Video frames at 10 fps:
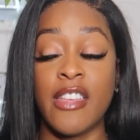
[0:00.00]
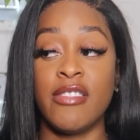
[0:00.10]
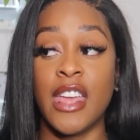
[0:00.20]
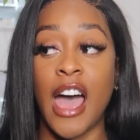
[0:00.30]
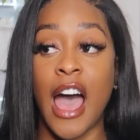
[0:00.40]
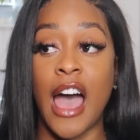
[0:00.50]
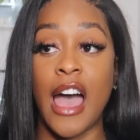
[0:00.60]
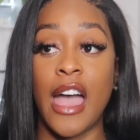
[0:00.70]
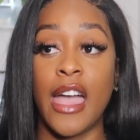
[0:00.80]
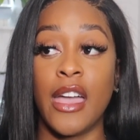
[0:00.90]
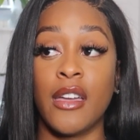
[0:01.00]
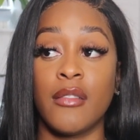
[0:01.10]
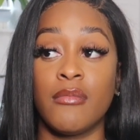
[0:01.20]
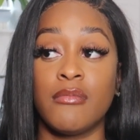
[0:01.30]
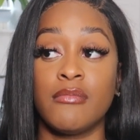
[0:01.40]
and then I
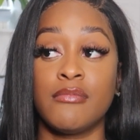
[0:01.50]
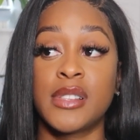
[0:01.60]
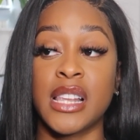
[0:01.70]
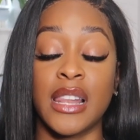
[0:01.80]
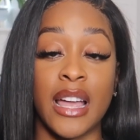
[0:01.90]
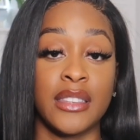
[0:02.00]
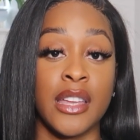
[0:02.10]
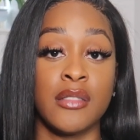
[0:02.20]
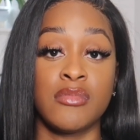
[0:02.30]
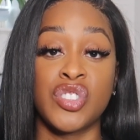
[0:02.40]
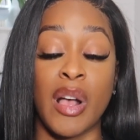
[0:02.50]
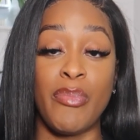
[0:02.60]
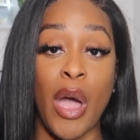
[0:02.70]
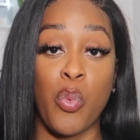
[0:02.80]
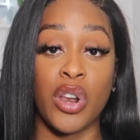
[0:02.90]
selected some
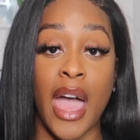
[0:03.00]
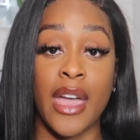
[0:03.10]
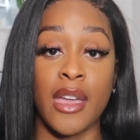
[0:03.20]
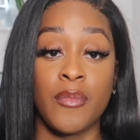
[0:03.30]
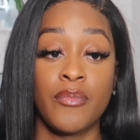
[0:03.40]
that were like